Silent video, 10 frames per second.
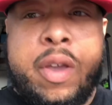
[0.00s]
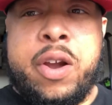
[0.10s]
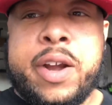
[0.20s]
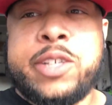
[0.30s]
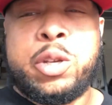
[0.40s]
All
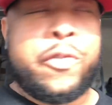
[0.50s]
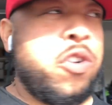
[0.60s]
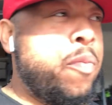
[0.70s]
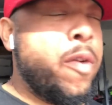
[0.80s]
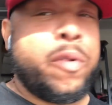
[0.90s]
right, guys, so if
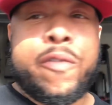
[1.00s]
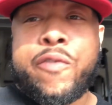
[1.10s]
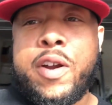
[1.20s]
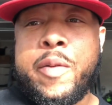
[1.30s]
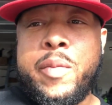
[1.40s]
you remember
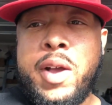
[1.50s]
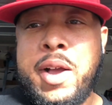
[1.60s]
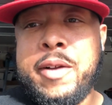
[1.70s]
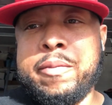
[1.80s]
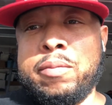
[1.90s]
from
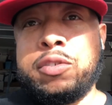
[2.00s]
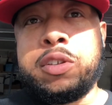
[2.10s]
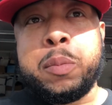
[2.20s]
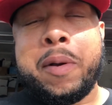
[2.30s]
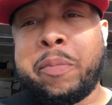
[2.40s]

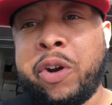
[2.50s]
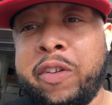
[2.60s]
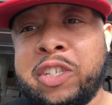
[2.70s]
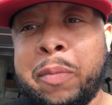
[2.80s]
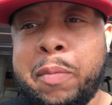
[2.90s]
some
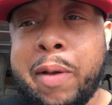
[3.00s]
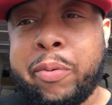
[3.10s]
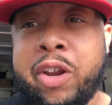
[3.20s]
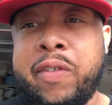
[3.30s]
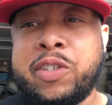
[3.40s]
of my
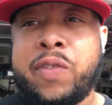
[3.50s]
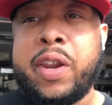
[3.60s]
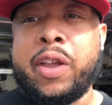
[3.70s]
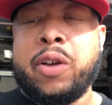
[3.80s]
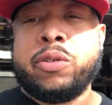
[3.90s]
previous
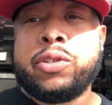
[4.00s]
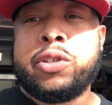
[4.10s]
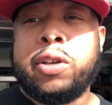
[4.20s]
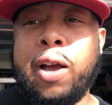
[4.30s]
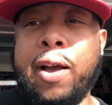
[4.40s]
videos,
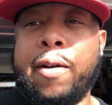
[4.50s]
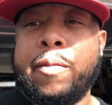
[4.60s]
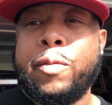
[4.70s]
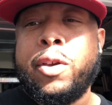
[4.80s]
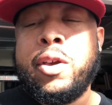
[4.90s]

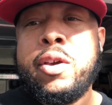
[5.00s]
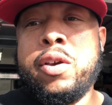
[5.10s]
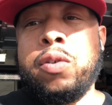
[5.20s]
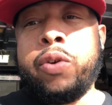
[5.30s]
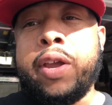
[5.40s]

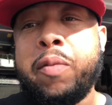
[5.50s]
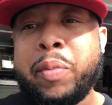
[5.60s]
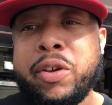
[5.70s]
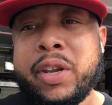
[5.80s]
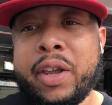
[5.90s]
we are
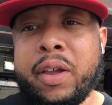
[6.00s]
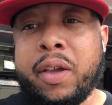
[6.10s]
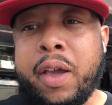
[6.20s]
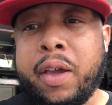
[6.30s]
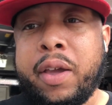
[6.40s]
building
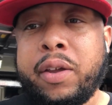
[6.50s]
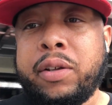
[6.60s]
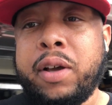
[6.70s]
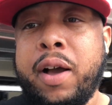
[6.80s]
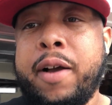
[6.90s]
a
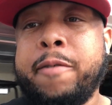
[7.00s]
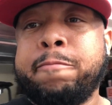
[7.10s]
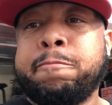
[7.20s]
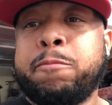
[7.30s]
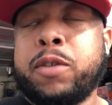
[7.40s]

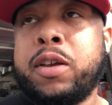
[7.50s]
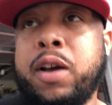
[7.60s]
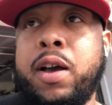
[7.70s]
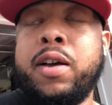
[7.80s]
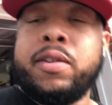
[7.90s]

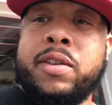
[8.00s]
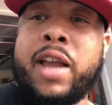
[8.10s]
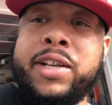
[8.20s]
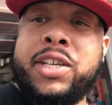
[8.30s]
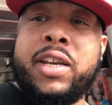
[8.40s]

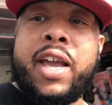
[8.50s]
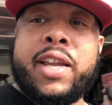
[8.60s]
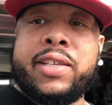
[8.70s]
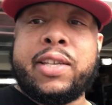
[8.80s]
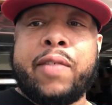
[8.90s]

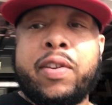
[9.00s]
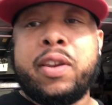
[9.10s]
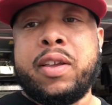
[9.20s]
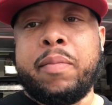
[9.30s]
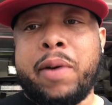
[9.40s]

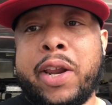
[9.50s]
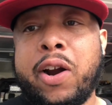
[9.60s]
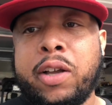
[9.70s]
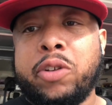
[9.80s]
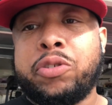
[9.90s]
1987 Monte
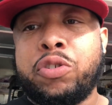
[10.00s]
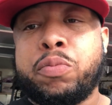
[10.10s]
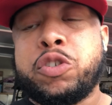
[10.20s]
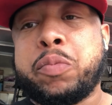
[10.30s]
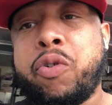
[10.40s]
Carlo
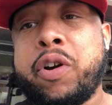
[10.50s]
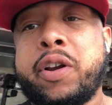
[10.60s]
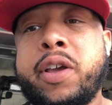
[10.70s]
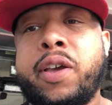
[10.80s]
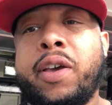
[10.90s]
Super Sport
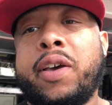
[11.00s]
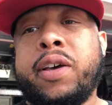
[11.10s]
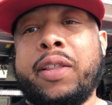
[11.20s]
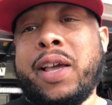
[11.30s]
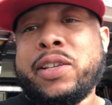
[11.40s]

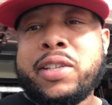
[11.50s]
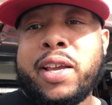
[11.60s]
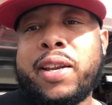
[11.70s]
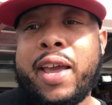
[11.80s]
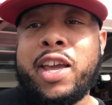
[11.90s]
that is
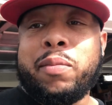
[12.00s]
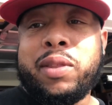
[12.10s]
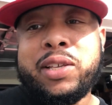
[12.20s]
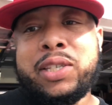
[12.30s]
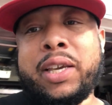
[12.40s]
nicknamed
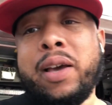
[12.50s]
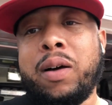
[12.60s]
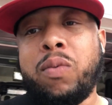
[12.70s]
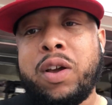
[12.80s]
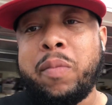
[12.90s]
the
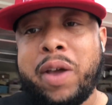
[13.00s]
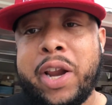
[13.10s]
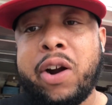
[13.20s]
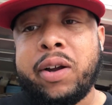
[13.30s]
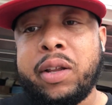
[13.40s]
ZL1 Monte
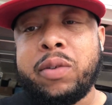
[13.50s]
Carlo.